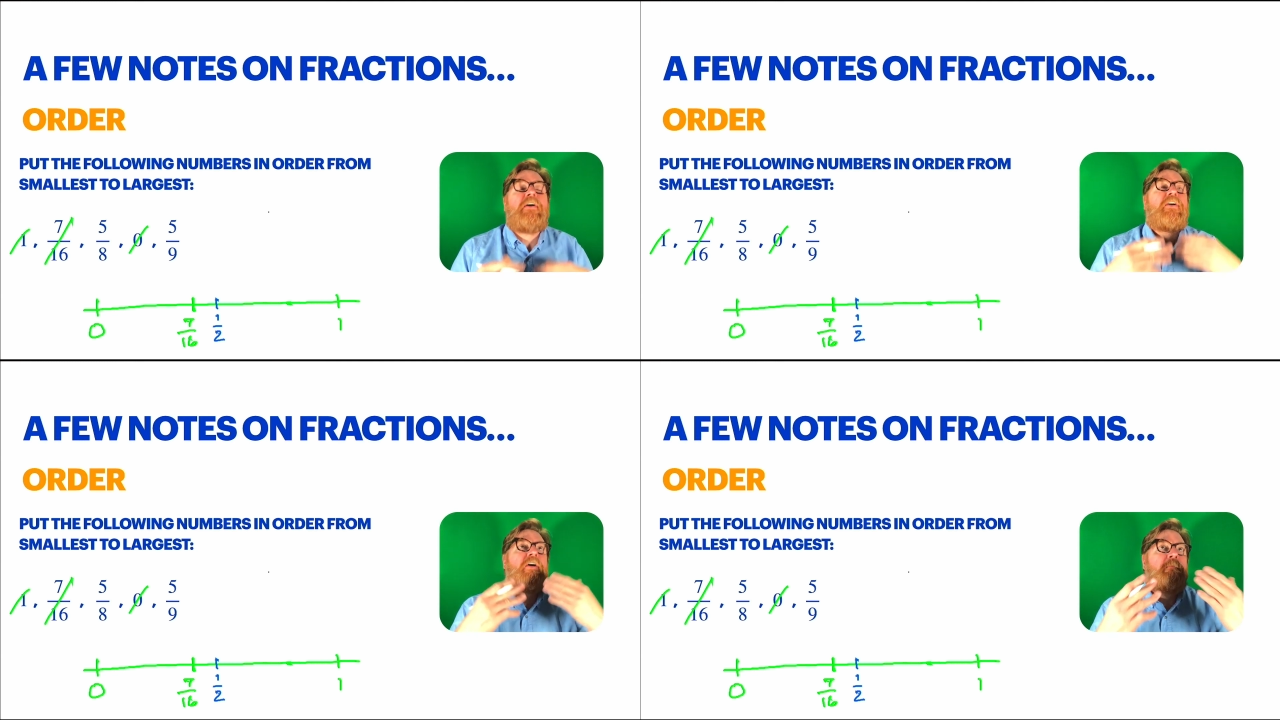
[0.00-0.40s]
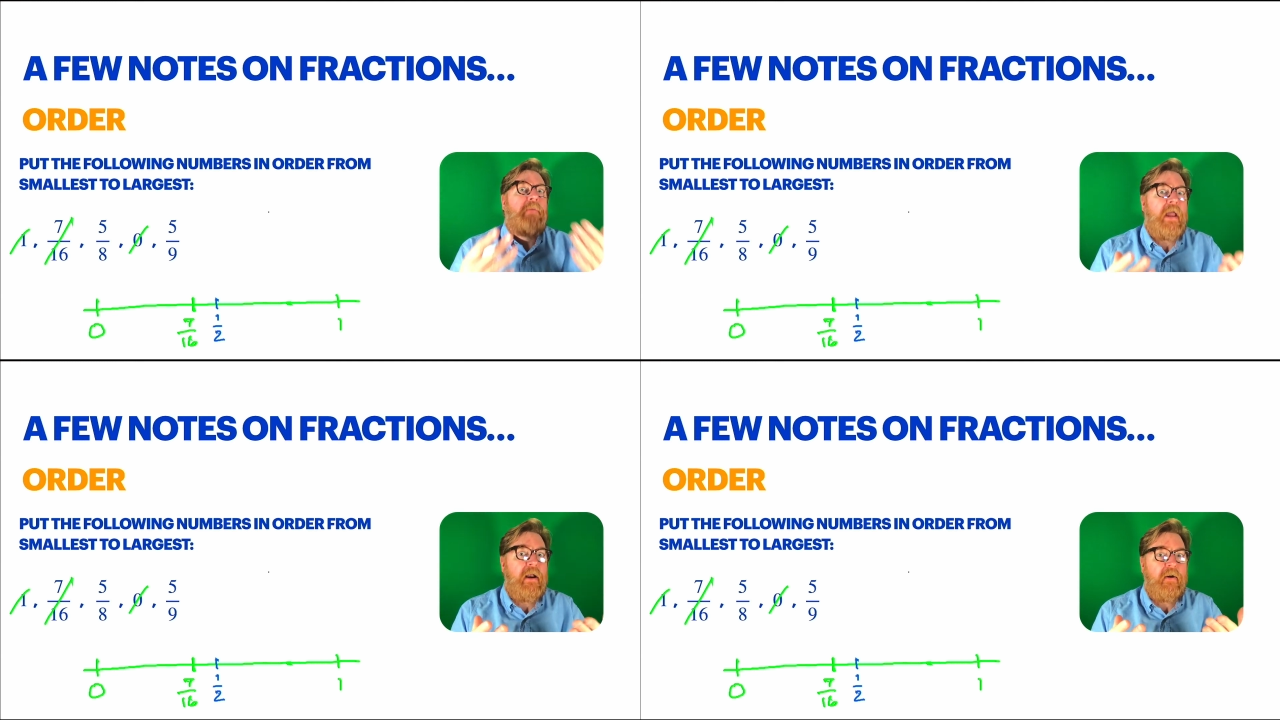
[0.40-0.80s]

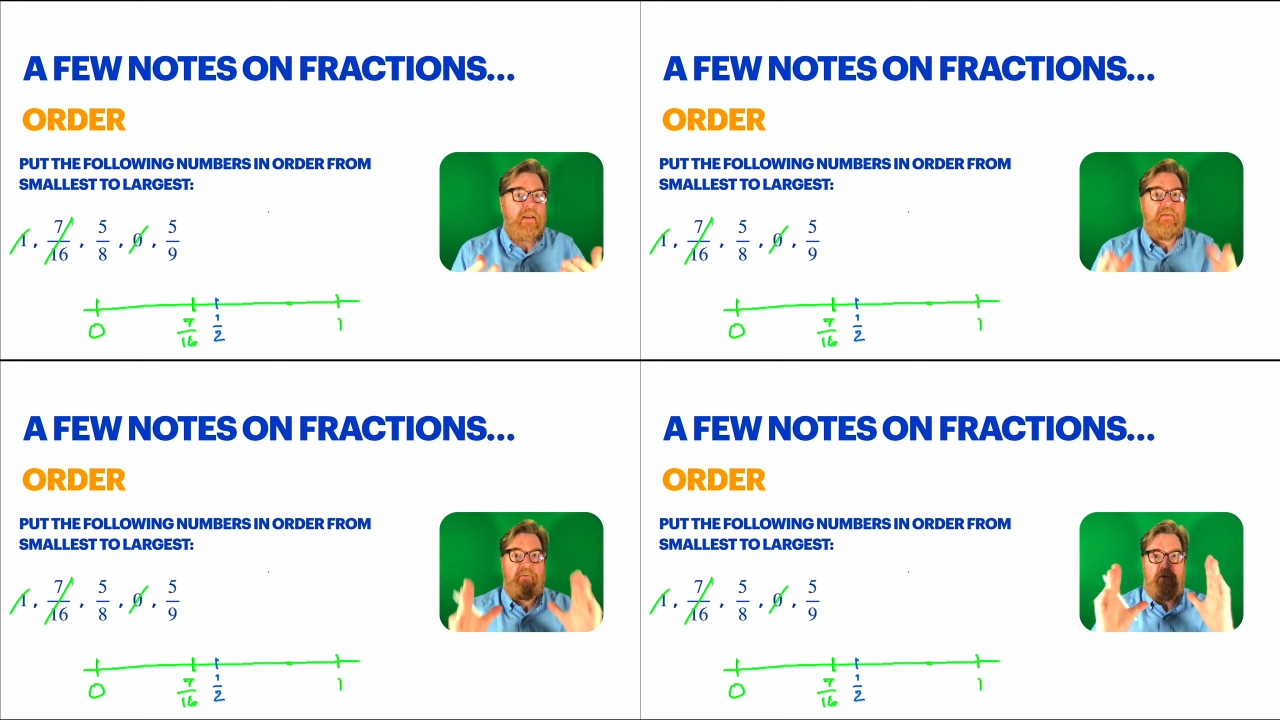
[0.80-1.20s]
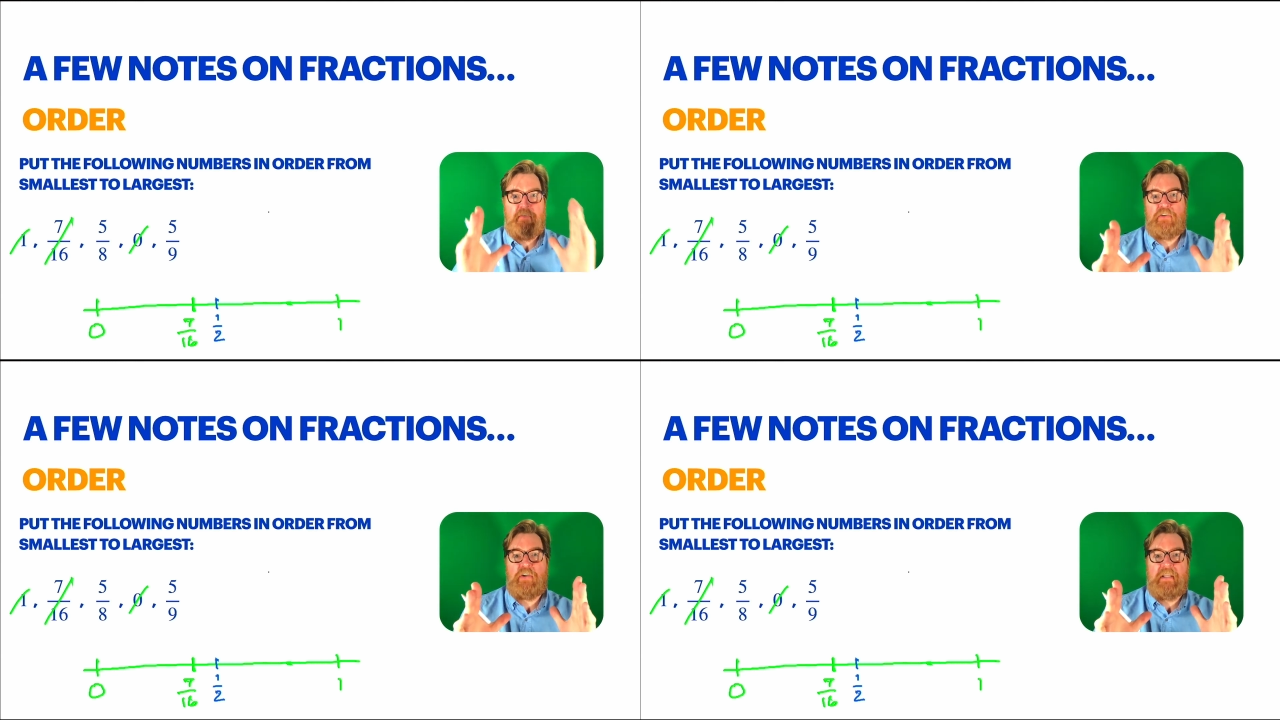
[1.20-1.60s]
compare it to if
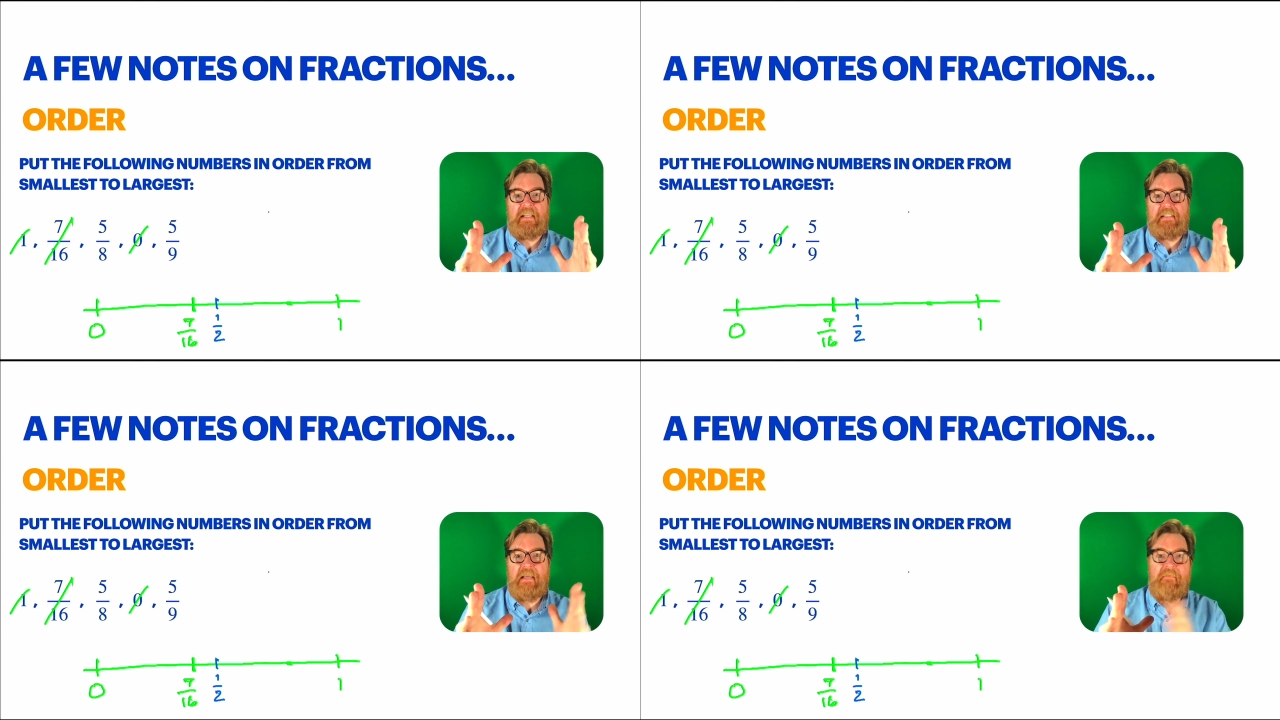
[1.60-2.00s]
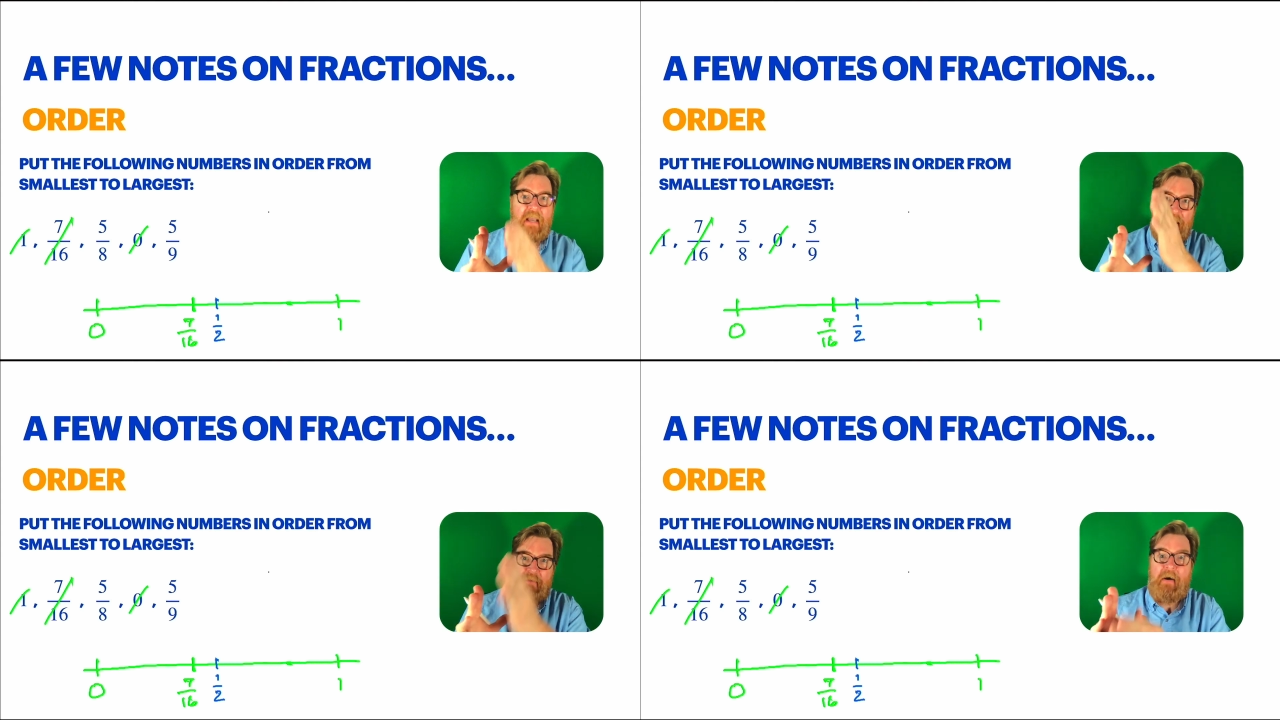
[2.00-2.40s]
you took that same
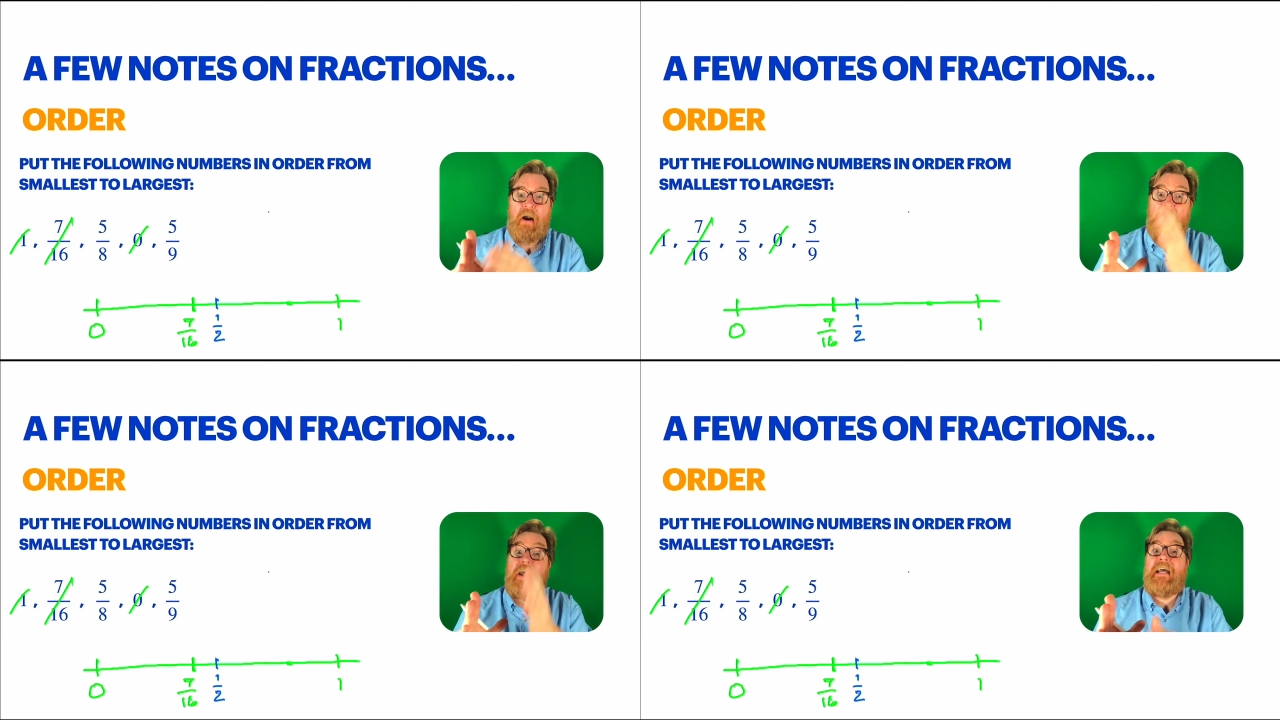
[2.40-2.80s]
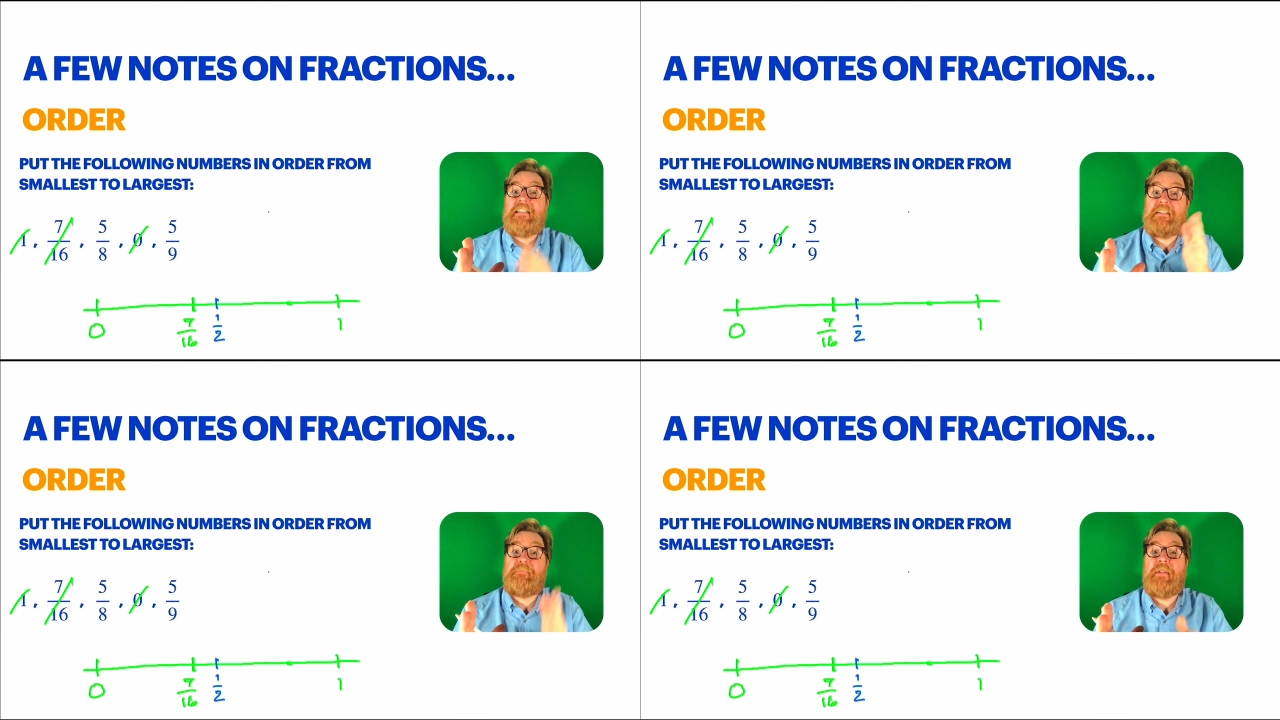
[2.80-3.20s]
candy bar and
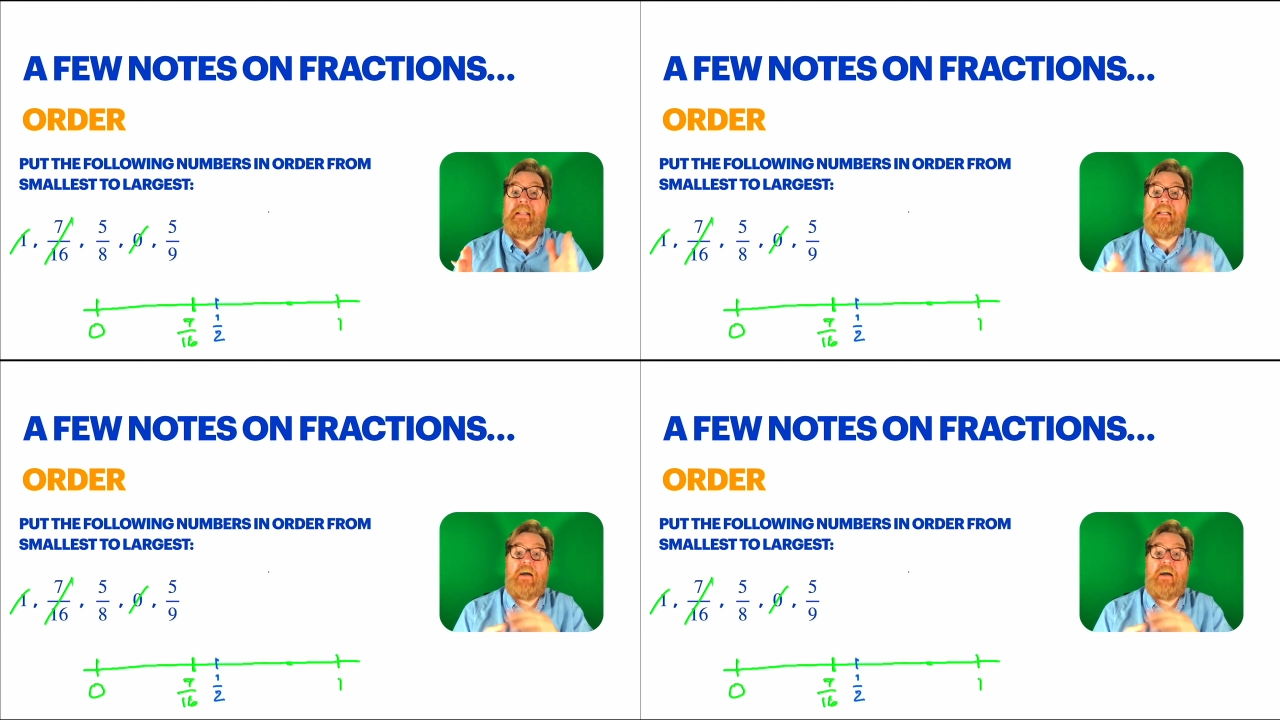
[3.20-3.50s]
split it